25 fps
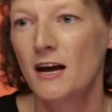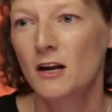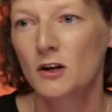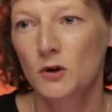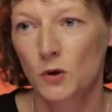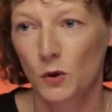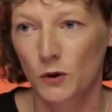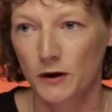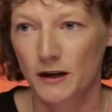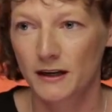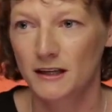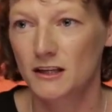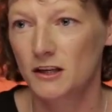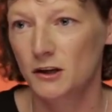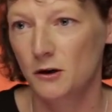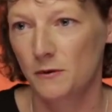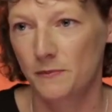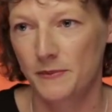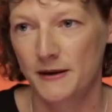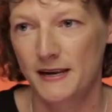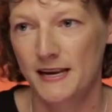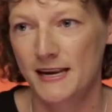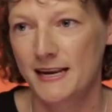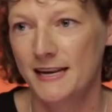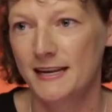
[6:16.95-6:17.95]
talking to your
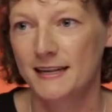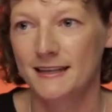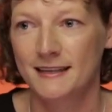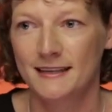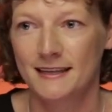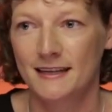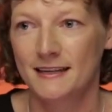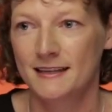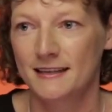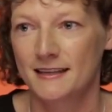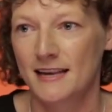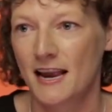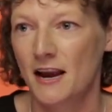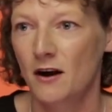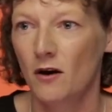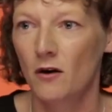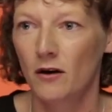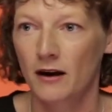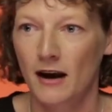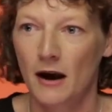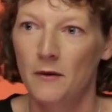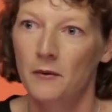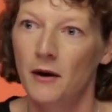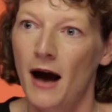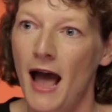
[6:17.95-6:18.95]
peers and saying,
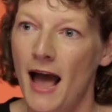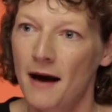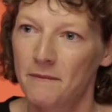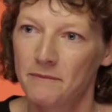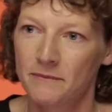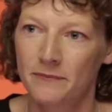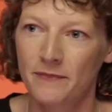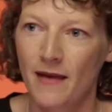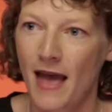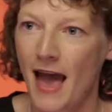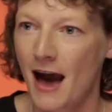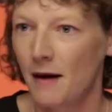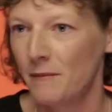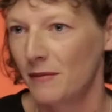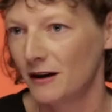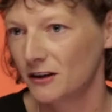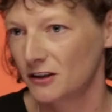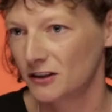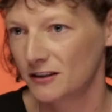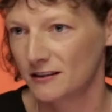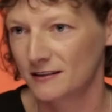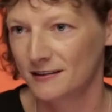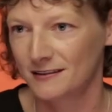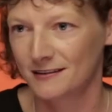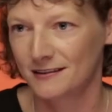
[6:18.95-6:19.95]
okay, well, how
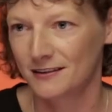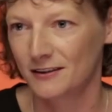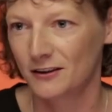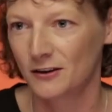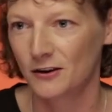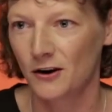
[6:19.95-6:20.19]
much is